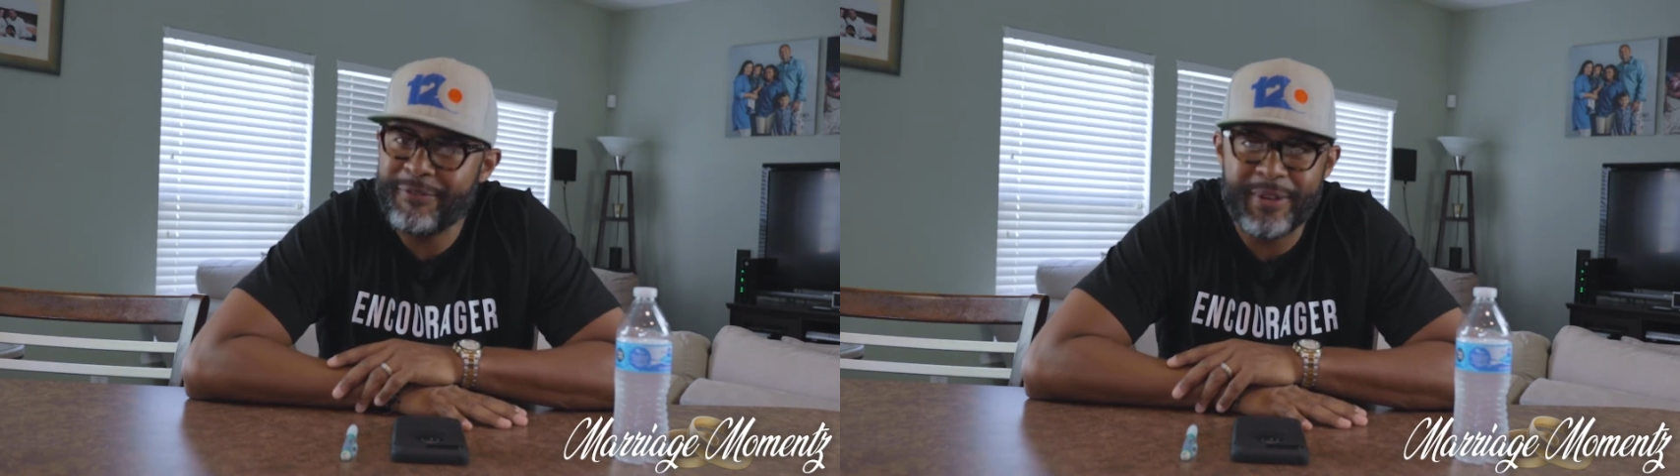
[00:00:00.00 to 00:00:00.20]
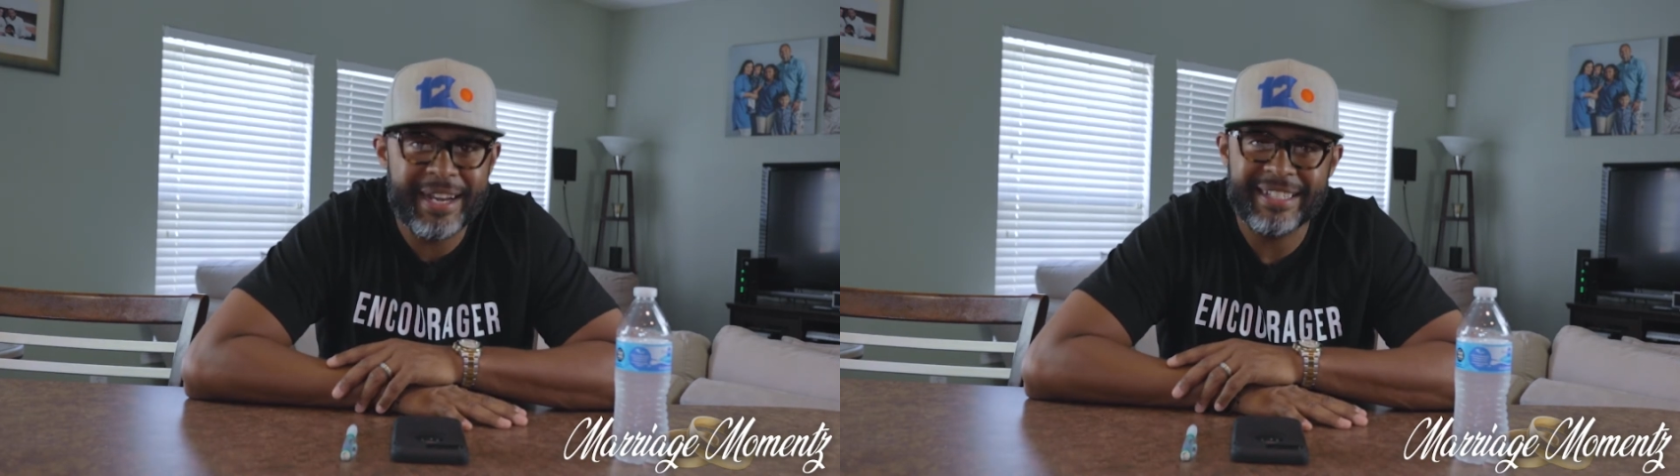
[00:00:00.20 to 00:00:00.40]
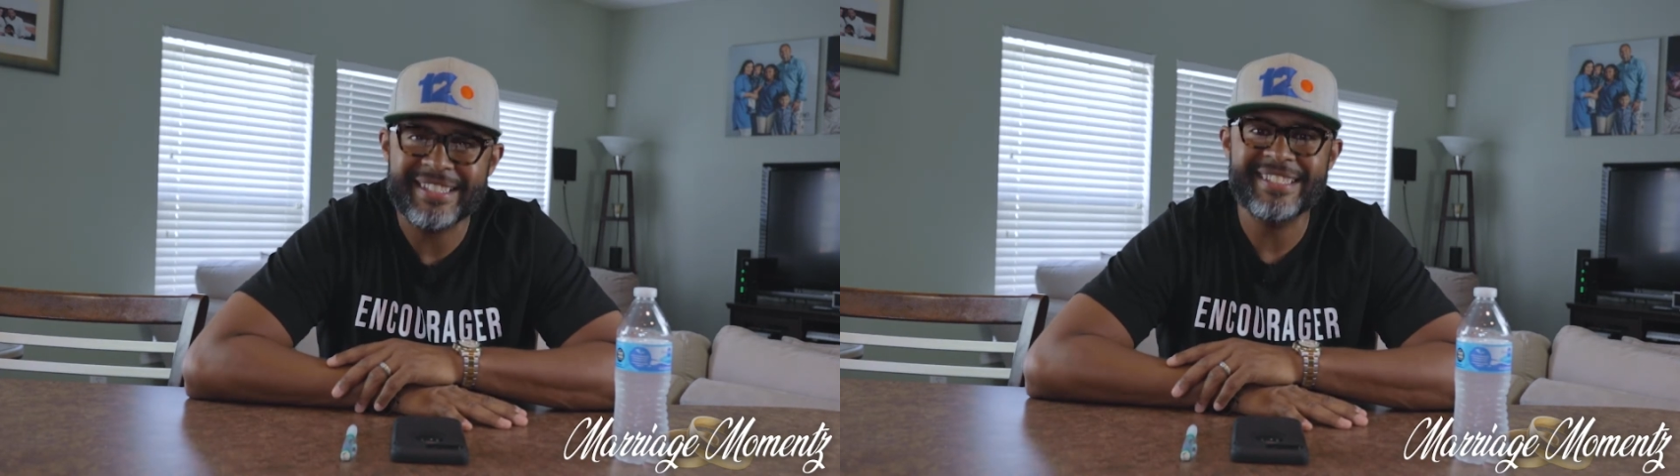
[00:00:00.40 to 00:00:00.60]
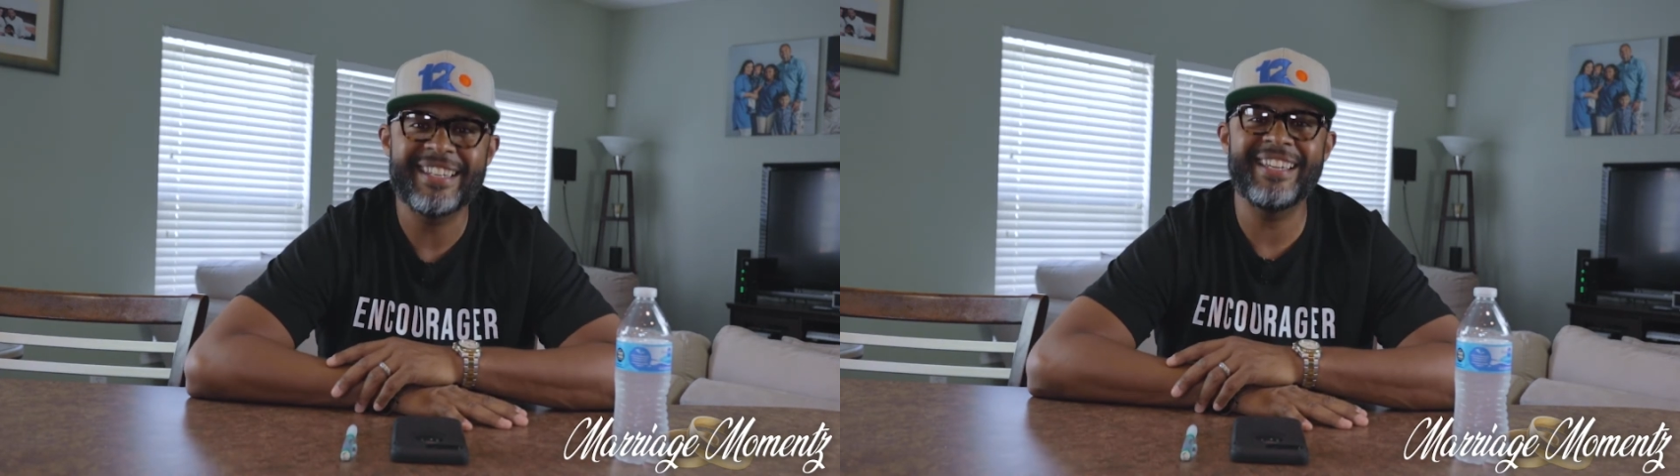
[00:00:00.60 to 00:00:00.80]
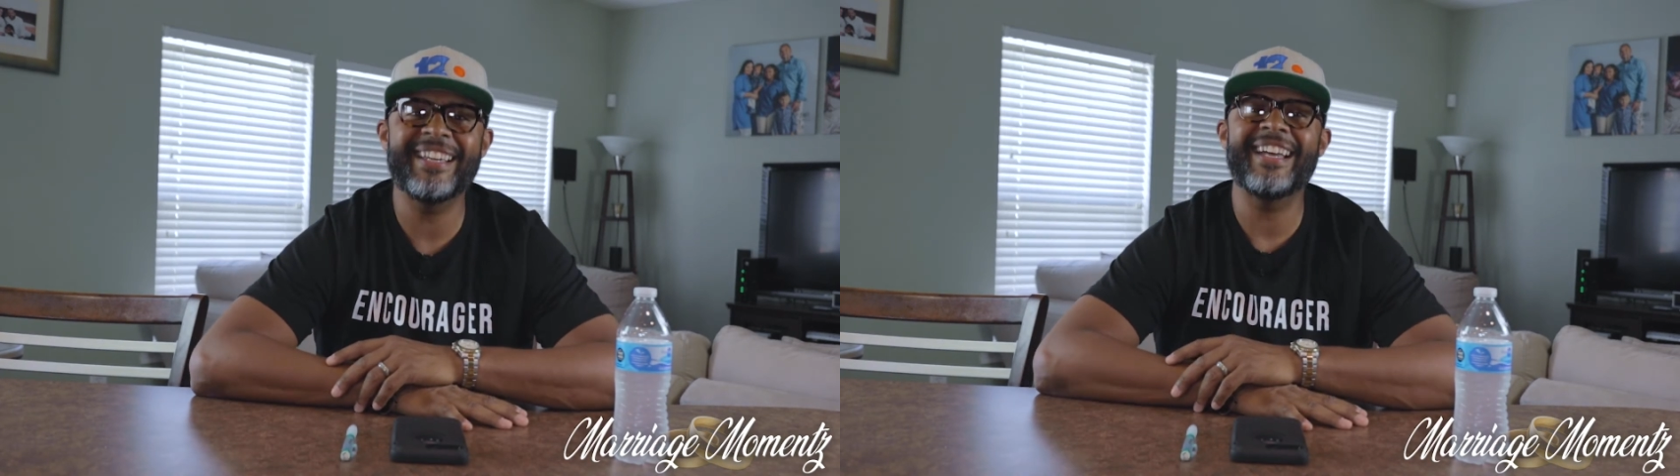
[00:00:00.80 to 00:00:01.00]

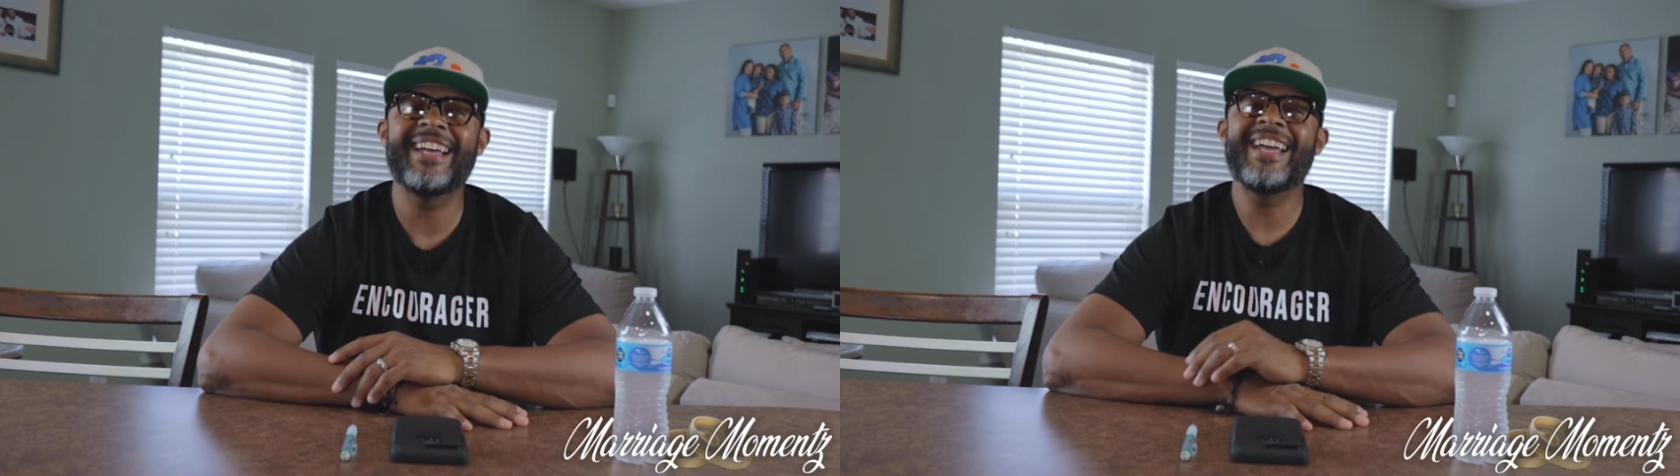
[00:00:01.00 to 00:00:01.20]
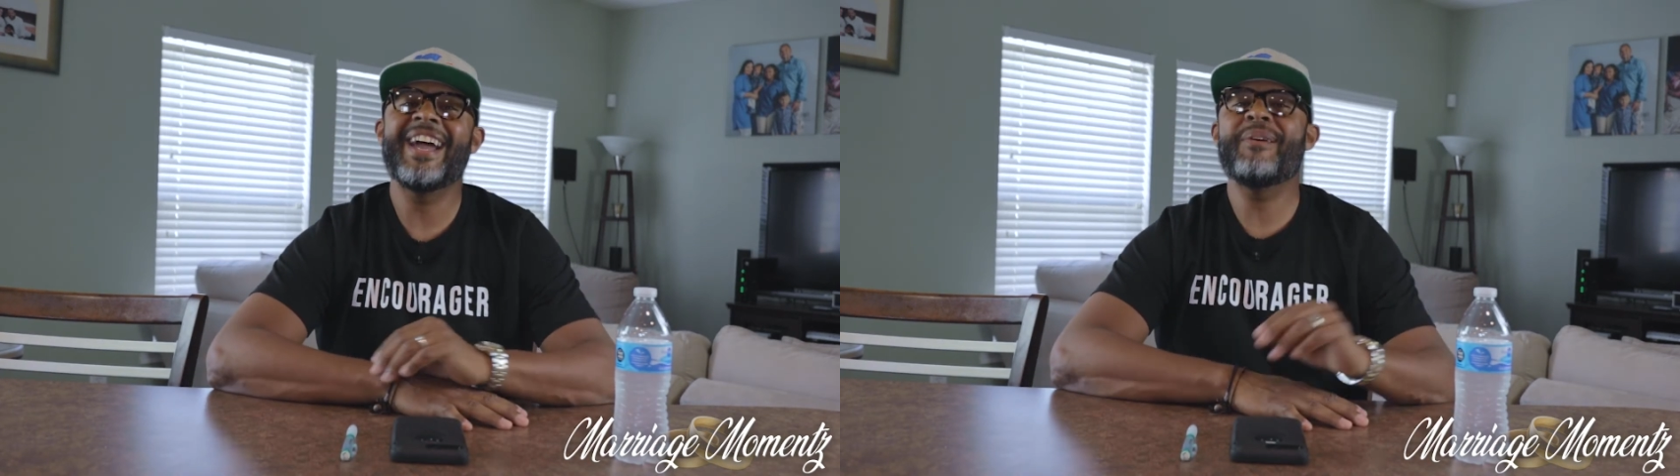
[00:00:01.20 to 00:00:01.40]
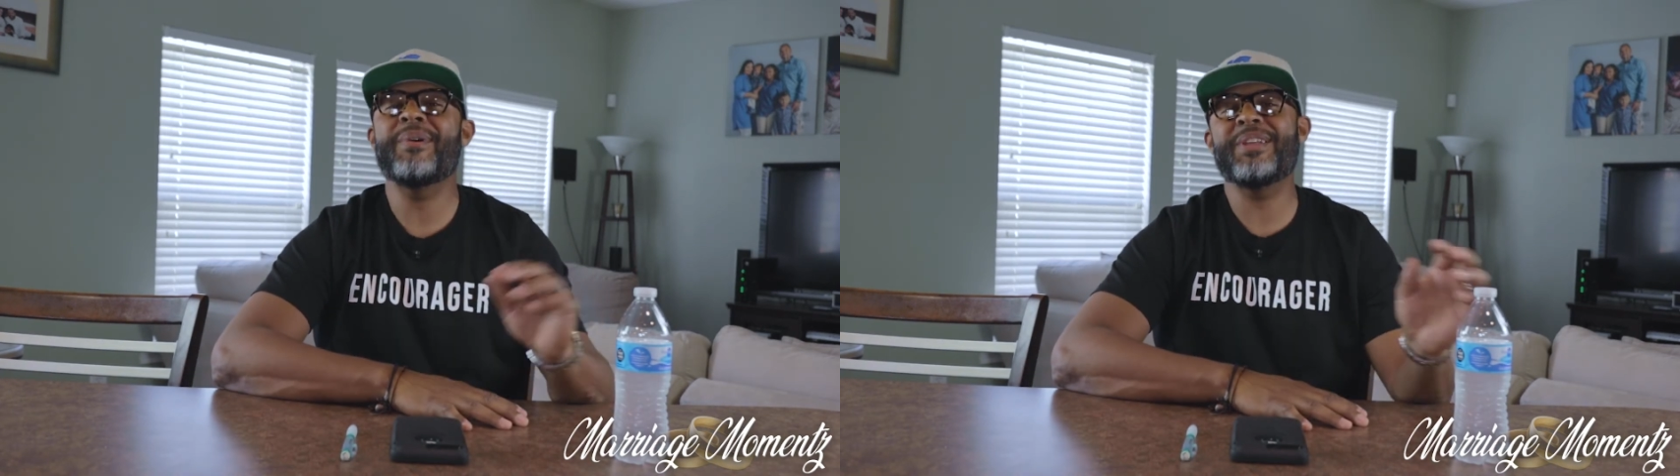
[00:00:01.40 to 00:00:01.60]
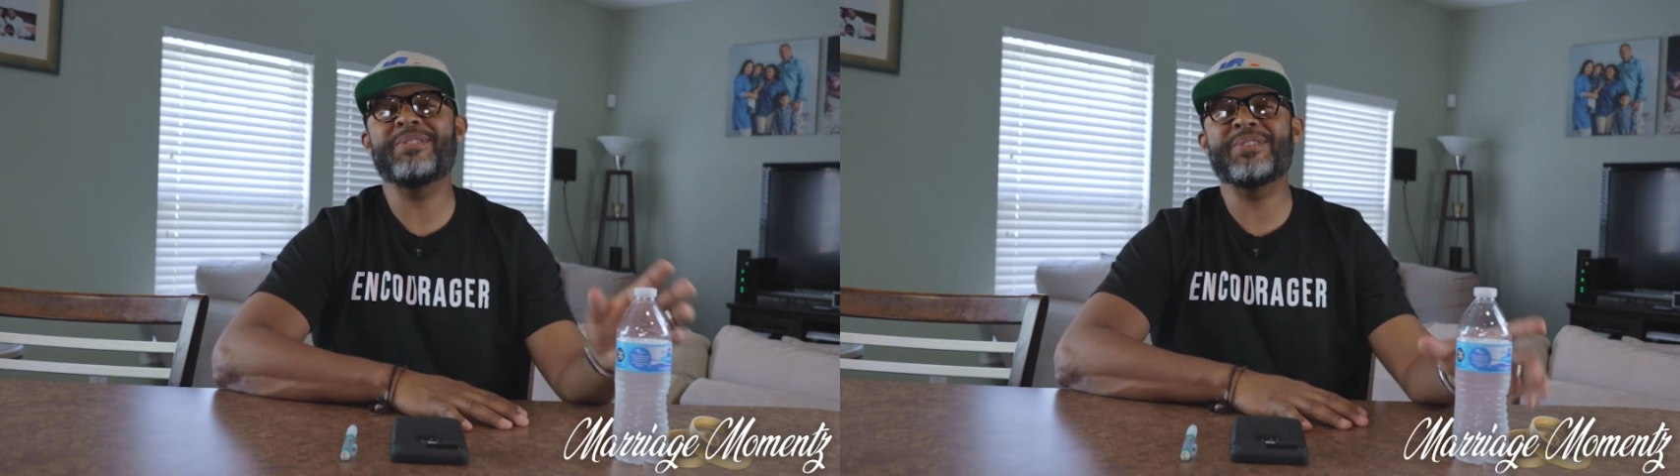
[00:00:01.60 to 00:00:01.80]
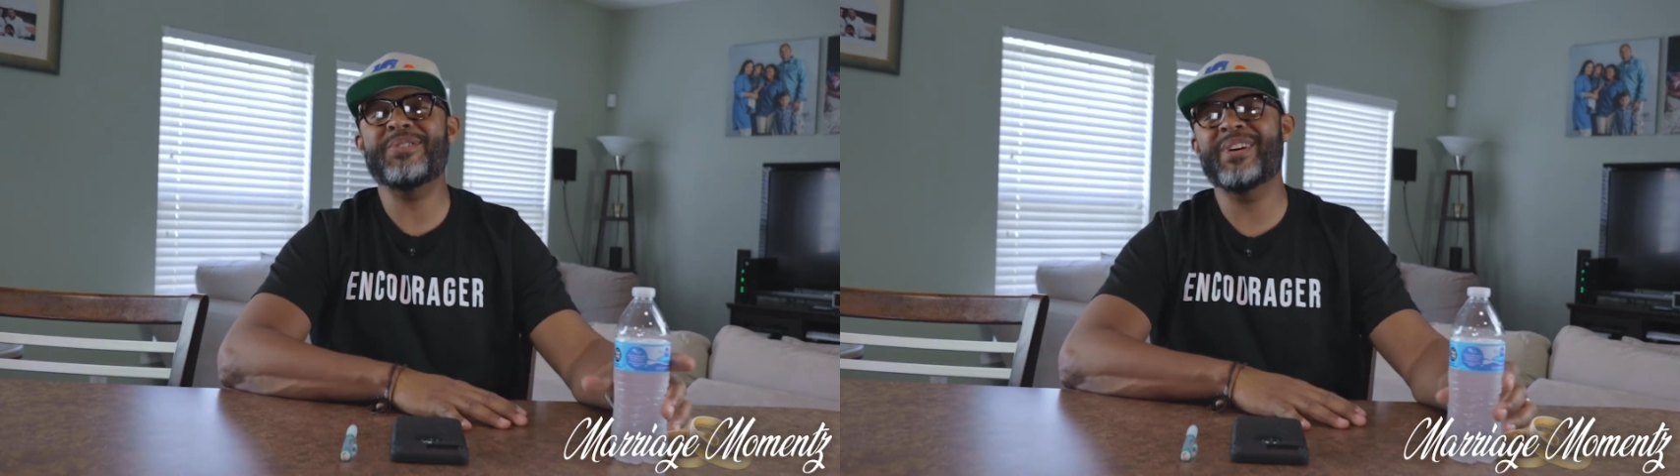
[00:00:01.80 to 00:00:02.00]
friends, what are
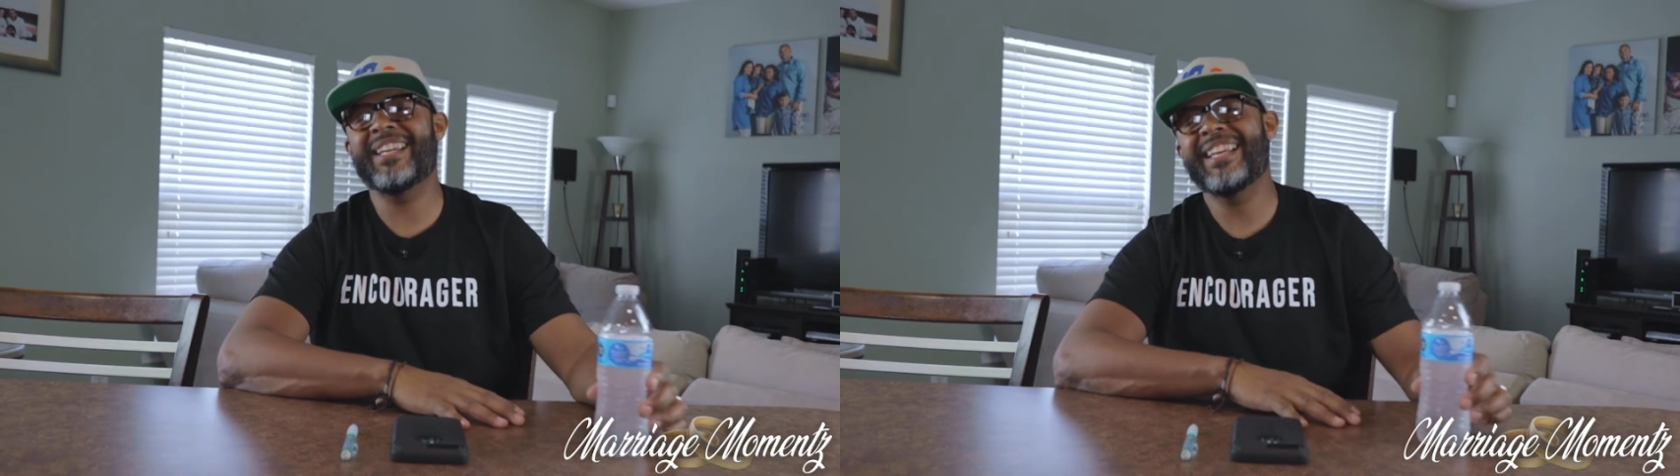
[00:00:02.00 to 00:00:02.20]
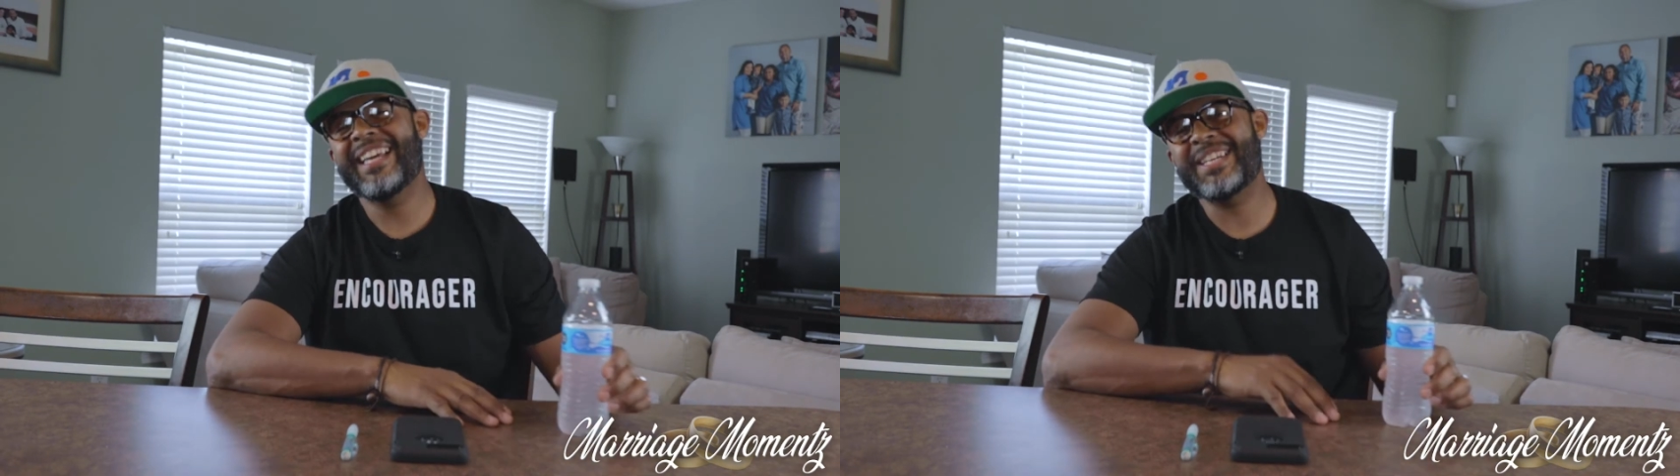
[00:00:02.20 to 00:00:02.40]
you doing?